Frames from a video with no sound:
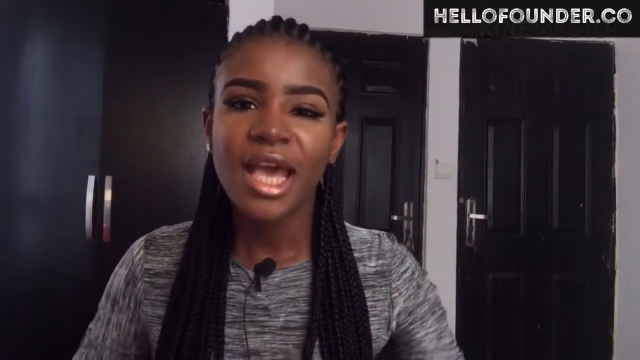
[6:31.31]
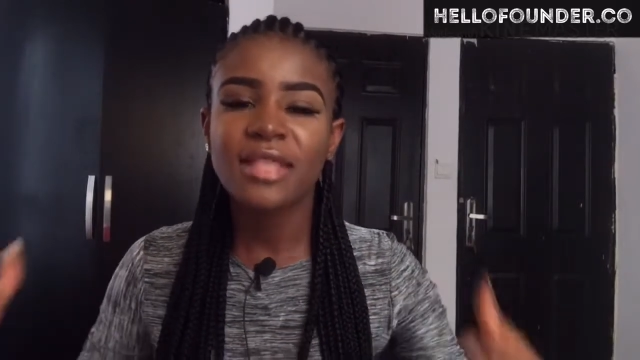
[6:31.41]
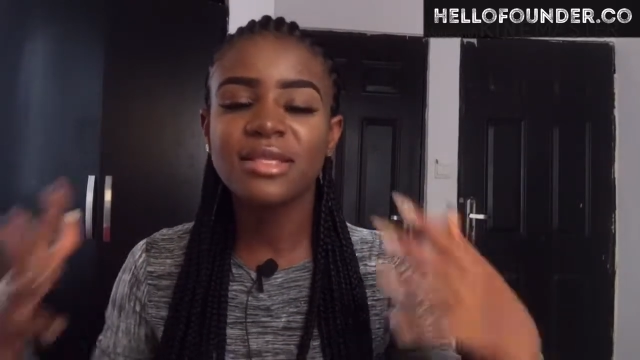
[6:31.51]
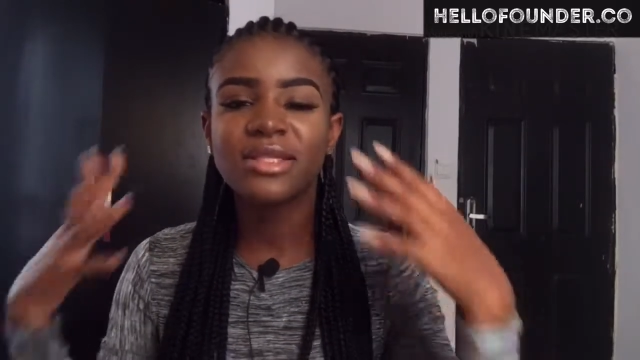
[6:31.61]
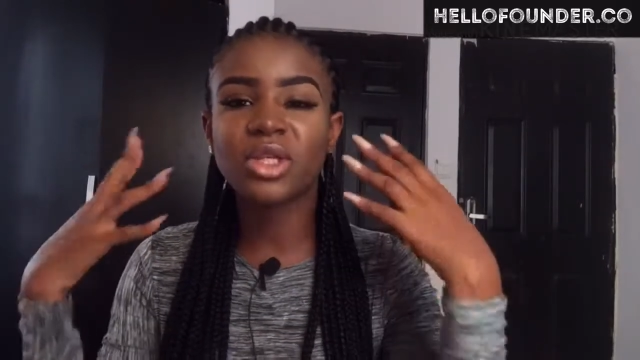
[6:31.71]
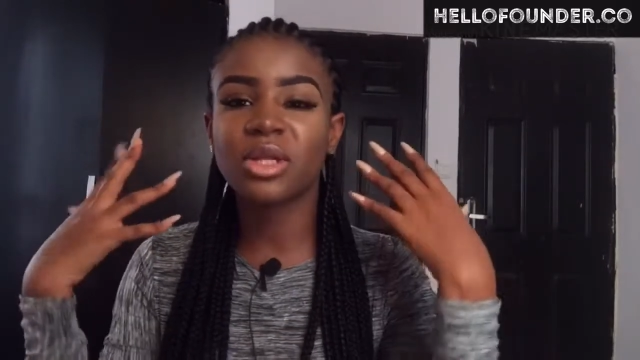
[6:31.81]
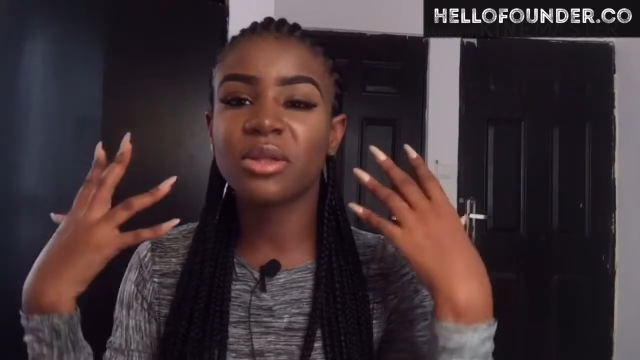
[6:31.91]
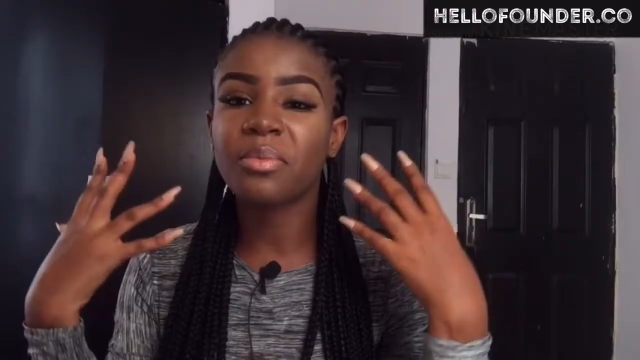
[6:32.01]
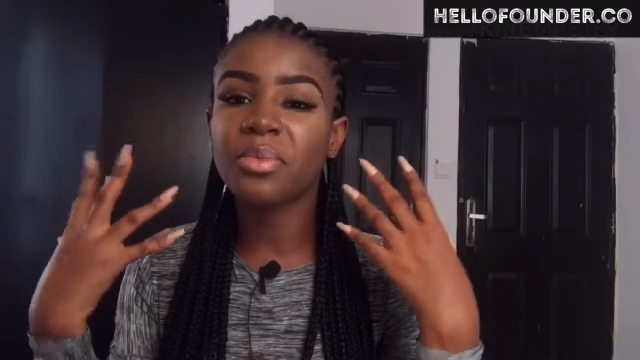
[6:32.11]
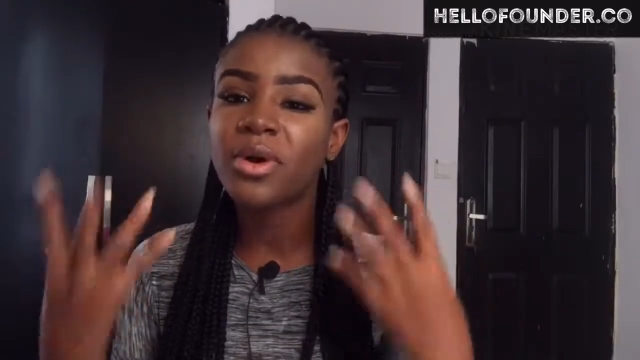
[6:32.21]
And this is such
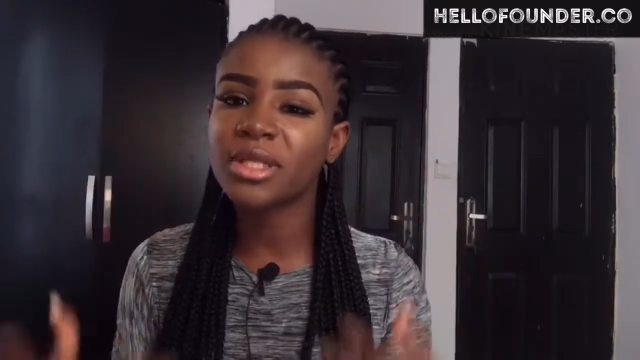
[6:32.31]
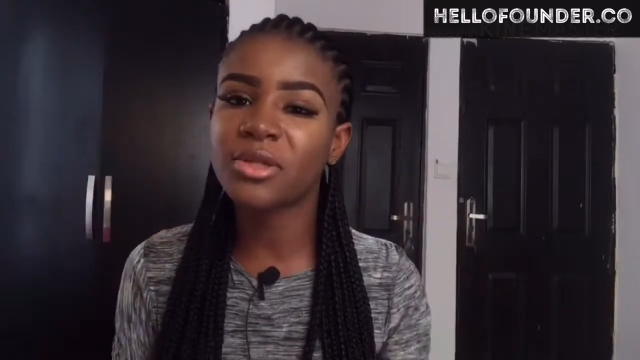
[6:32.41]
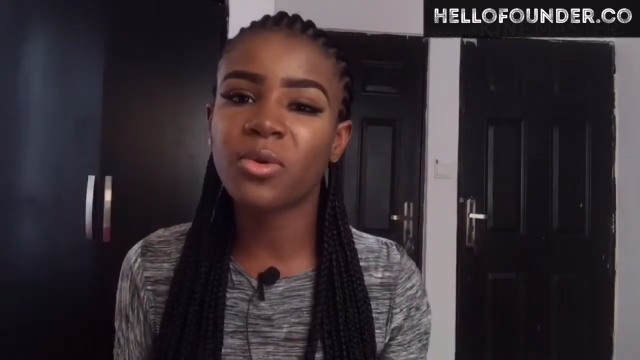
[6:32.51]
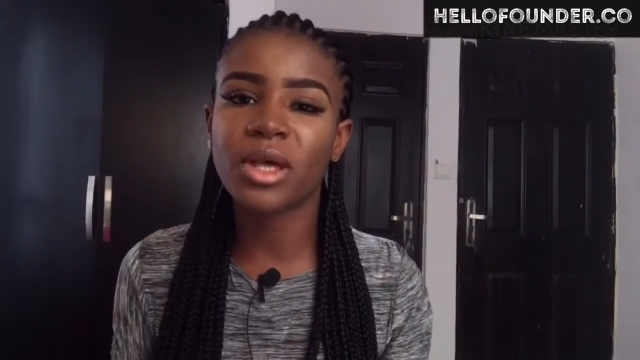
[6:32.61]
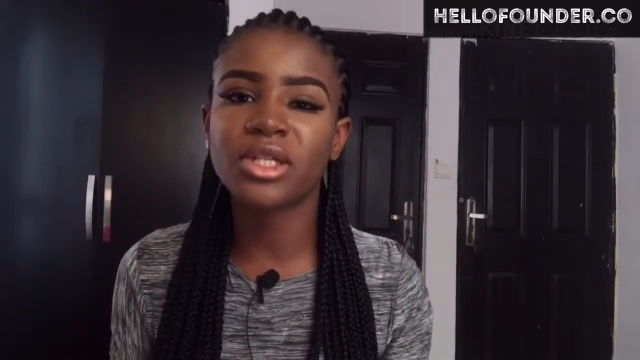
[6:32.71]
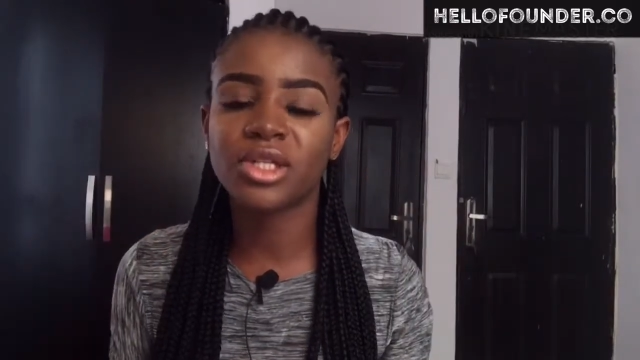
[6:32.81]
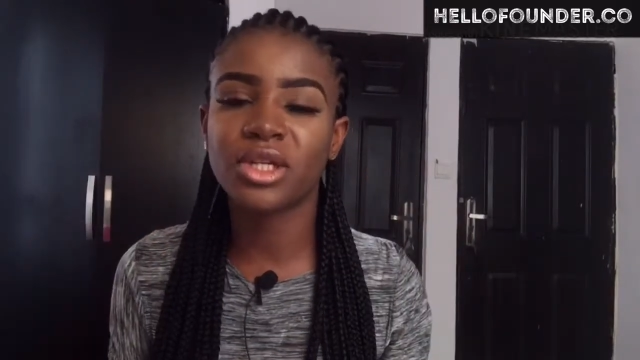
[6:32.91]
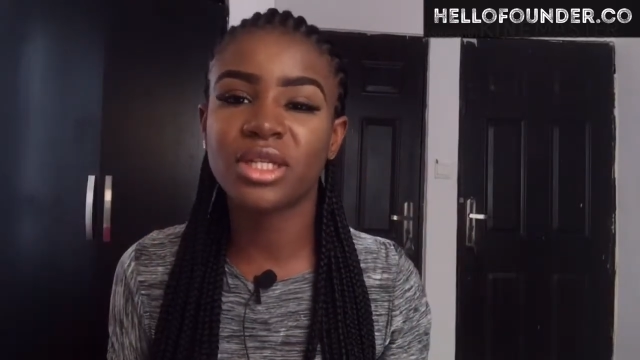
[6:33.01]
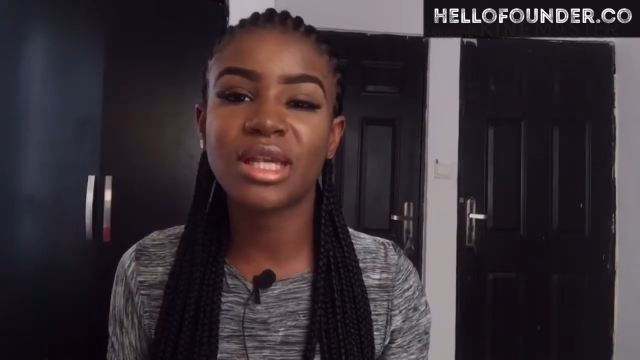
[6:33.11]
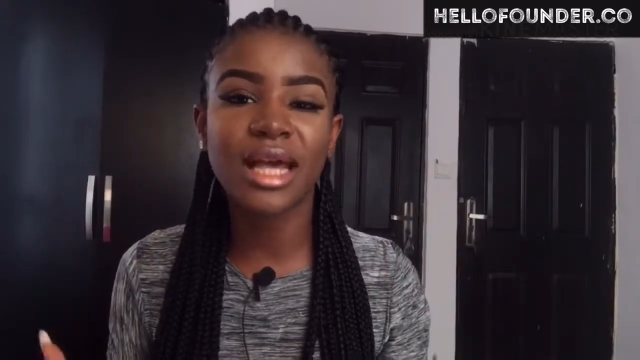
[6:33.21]
an important
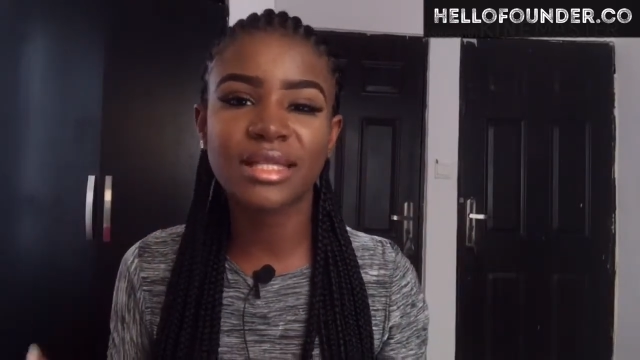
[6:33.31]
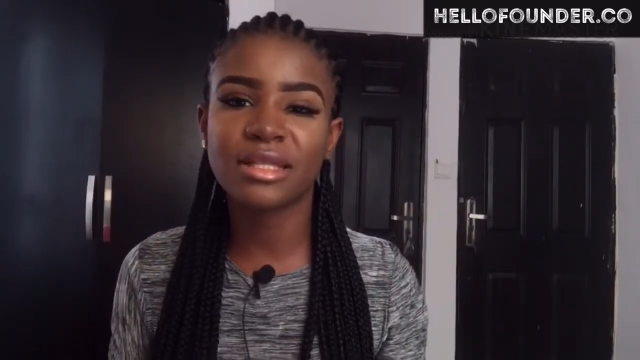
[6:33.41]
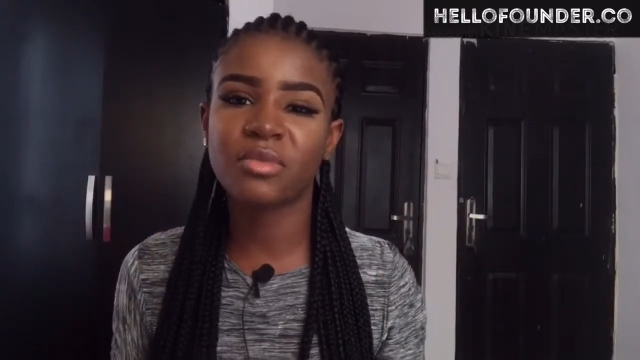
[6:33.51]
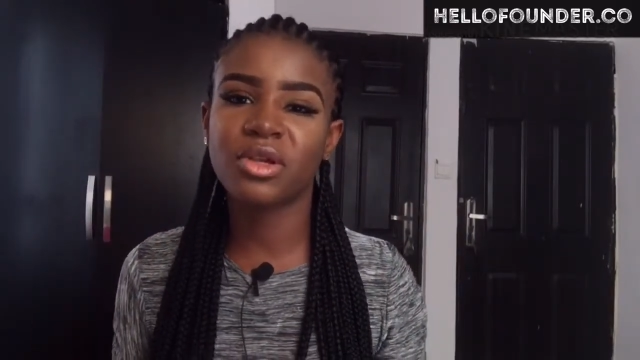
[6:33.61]
question to answer,